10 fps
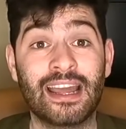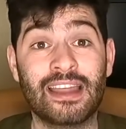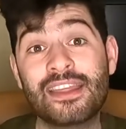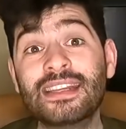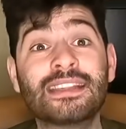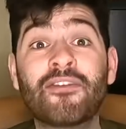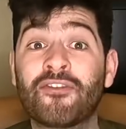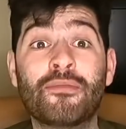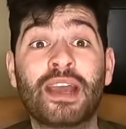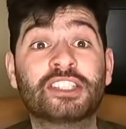This
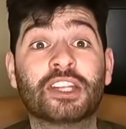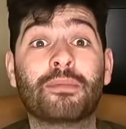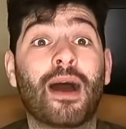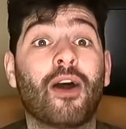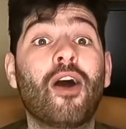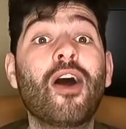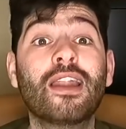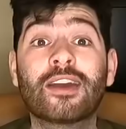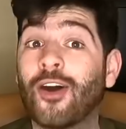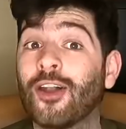information about
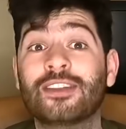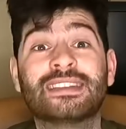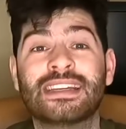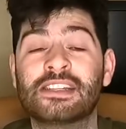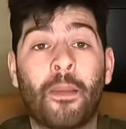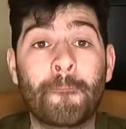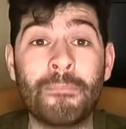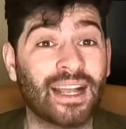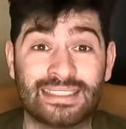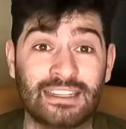Erling Haaland is
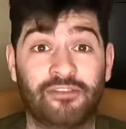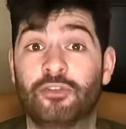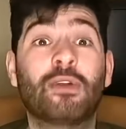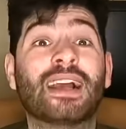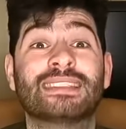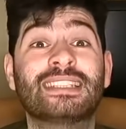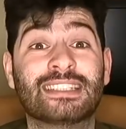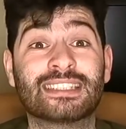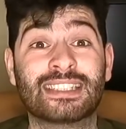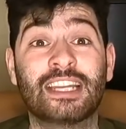massive. You guys need
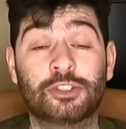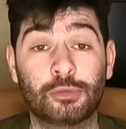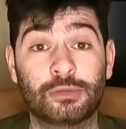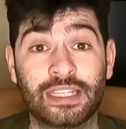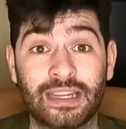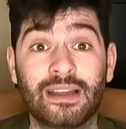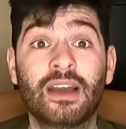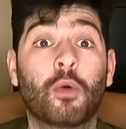to stay tuned here.